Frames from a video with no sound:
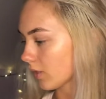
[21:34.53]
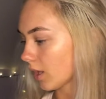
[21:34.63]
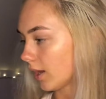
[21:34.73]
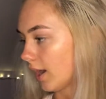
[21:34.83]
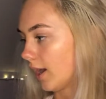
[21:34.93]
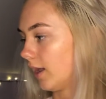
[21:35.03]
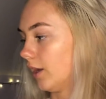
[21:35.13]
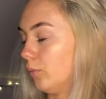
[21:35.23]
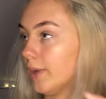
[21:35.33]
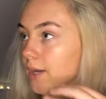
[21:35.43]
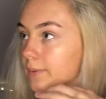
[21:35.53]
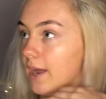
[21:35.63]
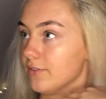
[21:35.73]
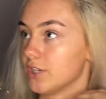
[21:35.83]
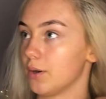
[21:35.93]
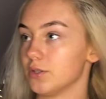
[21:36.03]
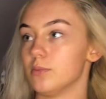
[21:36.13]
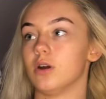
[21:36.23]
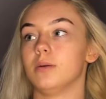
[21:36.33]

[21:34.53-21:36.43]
And I'll wake up and have a shower tomorrow.